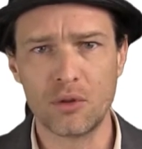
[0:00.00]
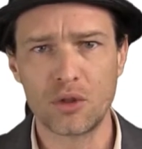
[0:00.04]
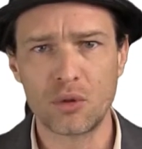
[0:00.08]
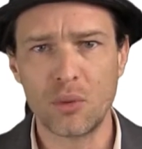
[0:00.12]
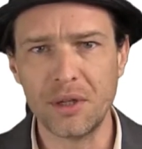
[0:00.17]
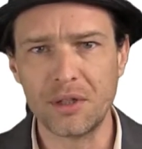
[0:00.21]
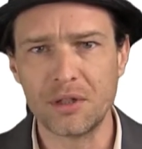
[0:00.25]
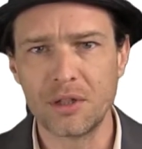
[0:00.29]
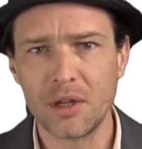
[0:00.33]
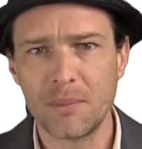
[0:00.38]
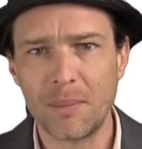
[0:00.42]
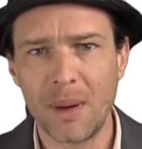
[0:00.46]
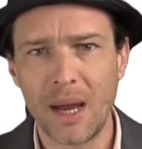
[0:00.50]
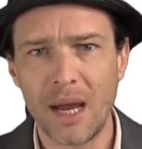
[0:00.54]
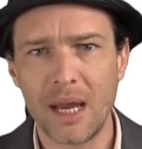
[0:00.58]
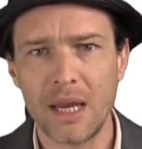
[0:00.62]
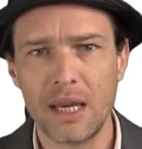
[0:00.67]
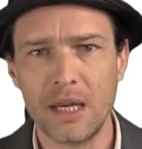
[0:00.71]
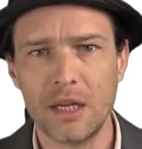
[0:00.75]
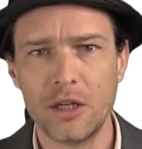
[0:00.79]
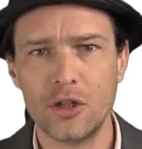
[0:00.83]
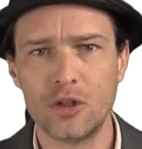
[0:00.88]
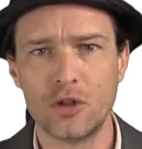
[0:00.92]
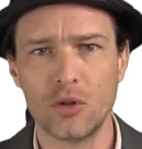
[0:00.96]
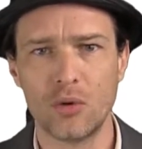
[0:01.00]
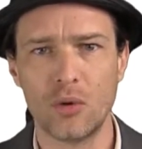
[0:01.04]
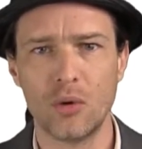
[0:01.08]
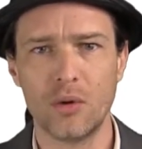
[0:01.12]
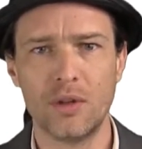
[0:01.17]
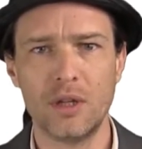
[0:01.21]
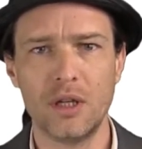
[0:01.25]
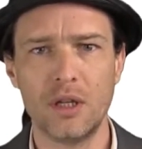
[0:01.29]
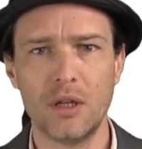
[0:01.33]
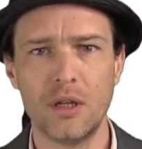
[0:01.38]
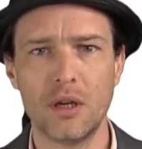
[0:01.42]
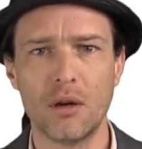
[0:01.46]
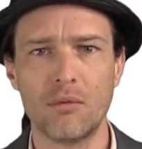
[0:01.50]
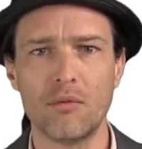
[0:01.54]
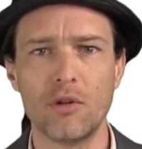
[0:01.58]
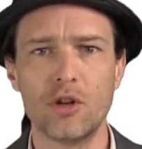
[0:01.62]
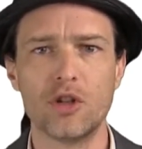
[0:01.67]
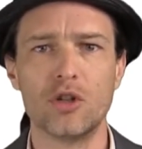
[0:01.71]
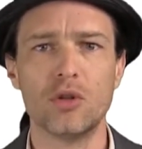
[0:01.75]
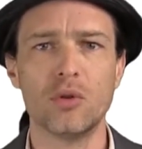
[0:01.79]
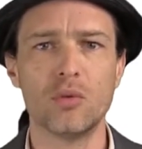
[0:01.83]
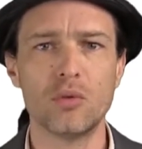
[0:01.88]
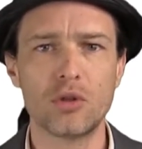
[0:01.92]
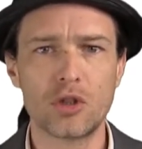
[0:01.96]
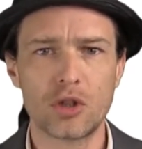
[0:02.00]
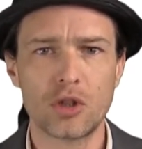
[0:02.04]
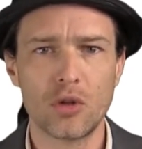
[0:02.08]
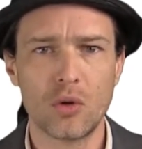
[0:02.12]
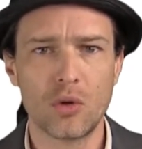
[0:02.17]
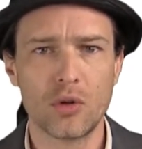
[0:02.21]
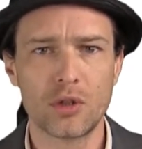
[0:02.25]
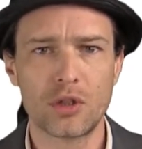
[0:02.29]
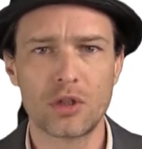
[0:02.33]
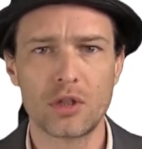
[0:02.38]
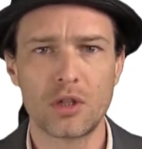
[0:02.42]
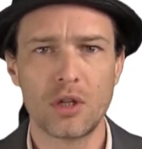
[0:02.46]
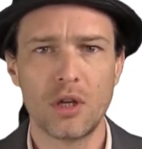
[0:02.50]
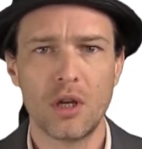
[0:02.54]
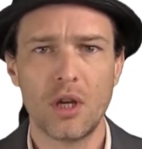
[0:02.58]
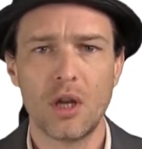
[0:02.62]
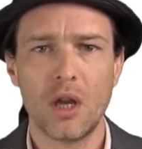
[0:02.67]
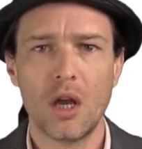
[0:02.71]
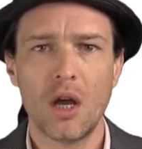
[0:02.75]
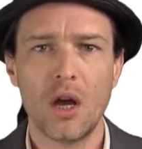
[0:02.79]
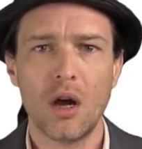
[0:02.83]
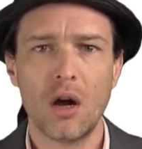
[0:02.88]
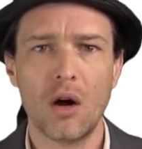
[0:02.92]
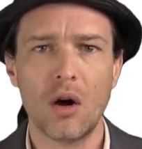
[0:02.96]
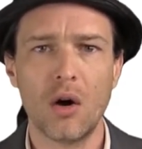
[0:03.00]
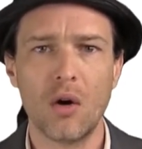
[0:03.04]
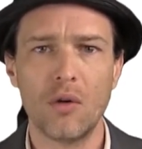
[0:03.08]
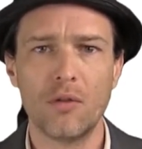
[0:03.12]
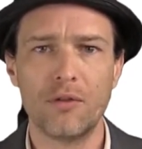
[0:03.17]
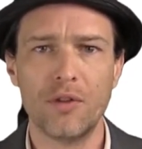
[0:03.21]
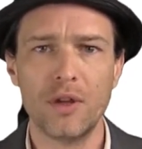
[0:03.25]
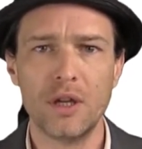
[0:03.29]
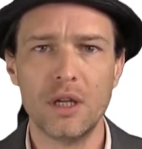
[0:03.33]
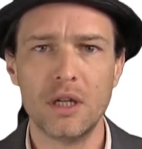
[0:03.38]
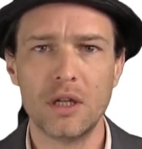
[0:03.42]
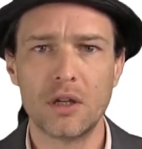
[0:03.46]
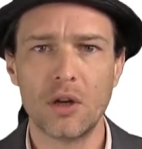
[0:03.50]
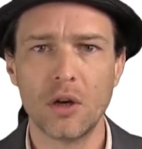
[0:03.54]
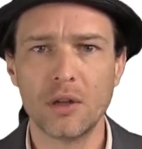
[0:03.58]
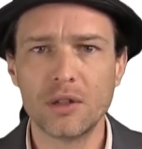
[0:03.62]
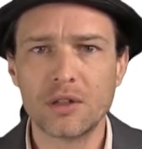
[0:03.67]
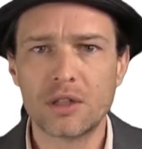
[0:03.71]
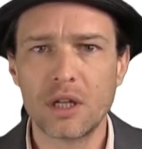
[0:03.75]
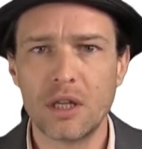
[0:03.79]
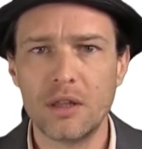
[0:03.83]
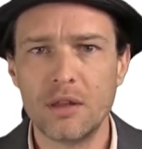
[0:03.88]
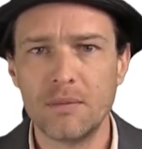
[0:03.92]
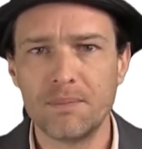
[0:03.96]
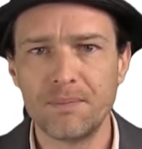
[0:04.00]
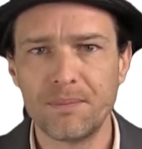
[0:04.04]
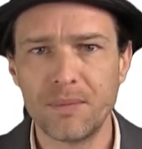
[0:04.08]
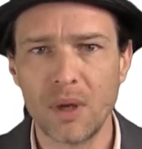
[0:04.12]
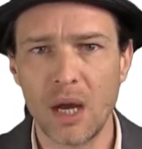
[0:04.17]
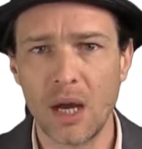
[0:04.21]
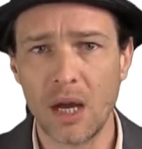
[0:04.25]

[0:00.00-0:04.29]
Twitter page or the original source of the content